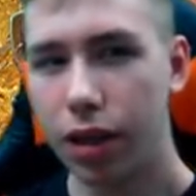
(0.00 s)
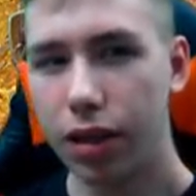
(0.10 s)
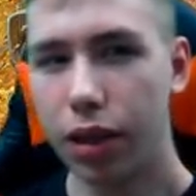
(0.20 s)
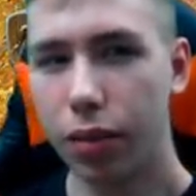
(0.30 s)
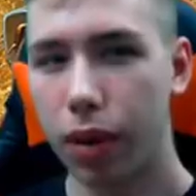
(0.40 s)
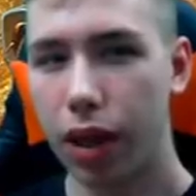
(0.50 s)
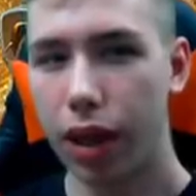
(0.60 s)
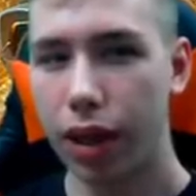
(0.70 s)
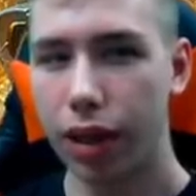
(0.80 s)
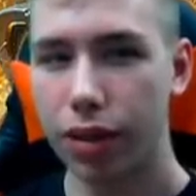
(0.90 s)
Then you
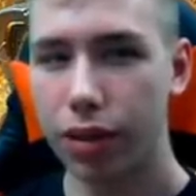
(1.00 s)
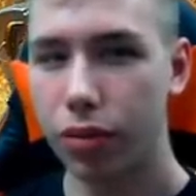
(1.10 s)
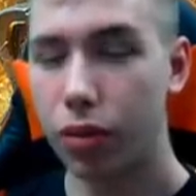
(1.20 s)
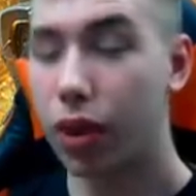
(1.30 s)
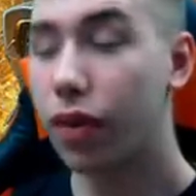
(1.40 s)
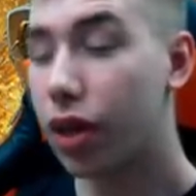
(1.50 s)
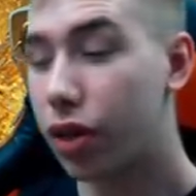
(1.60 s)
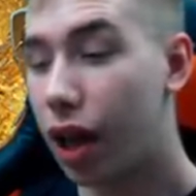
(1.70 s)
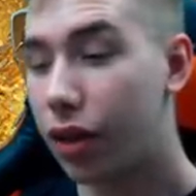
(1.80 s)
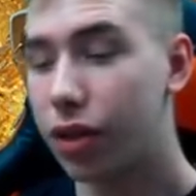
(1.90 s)
play whatever card you
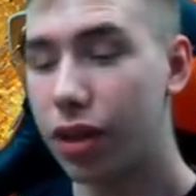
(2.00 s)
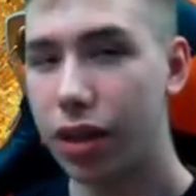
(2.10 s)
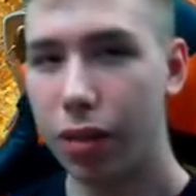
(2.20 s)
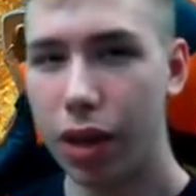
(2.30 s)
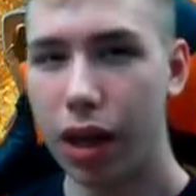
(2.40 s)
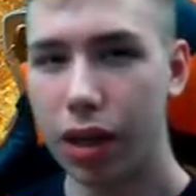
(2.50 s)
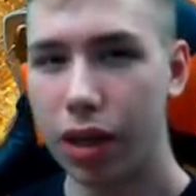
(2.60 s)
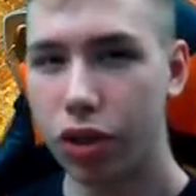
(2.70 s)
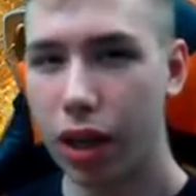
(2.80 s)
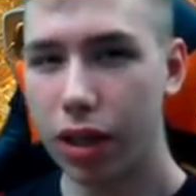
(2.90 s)
have, double Arcane
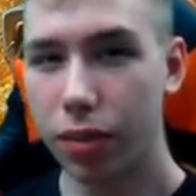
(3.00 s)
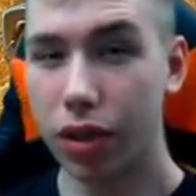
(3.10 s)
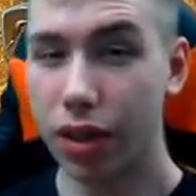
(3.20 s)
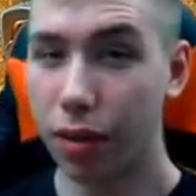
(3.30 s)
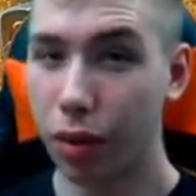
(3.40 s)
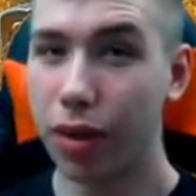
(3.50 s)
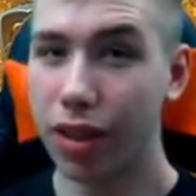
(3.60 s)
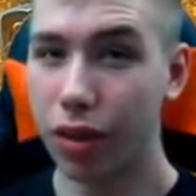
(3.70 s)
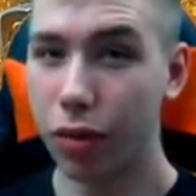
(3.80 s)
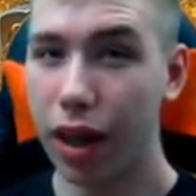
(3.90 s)
Giants, because they're probably at
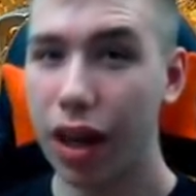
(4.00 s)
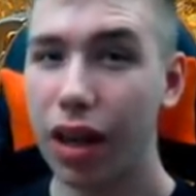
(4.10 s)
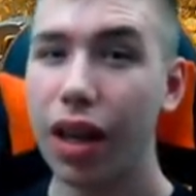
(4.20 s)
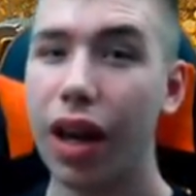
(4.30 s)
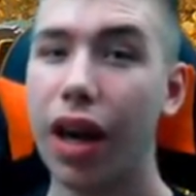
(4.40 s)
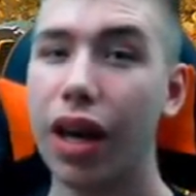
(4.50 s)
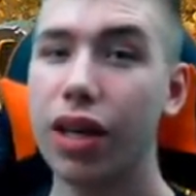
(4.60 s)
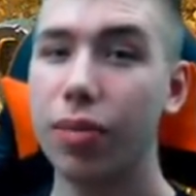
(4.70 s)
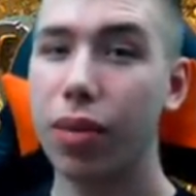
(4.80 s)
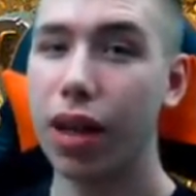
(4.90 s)
0 mana, and
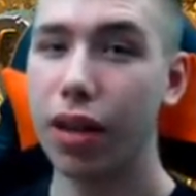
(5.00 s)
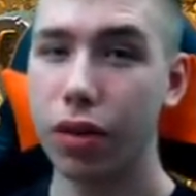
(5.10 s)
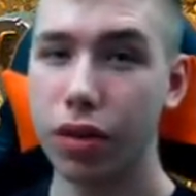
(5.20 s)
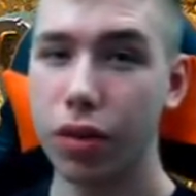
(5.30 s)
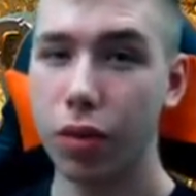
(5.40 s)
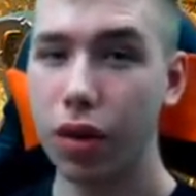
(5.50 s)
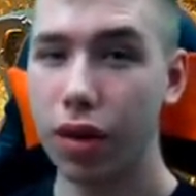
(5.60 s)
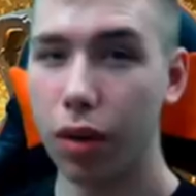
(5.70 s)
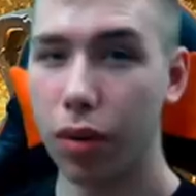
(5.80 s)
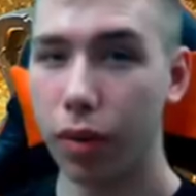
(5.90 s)
play the quest reward, the
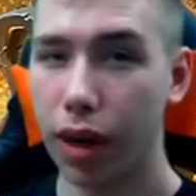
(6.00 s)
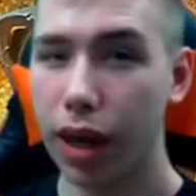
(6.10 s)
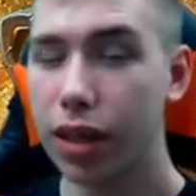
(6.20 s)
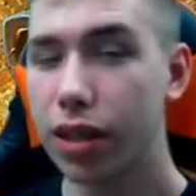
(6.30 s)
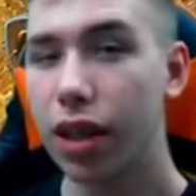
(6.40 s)
Open the Way Gates.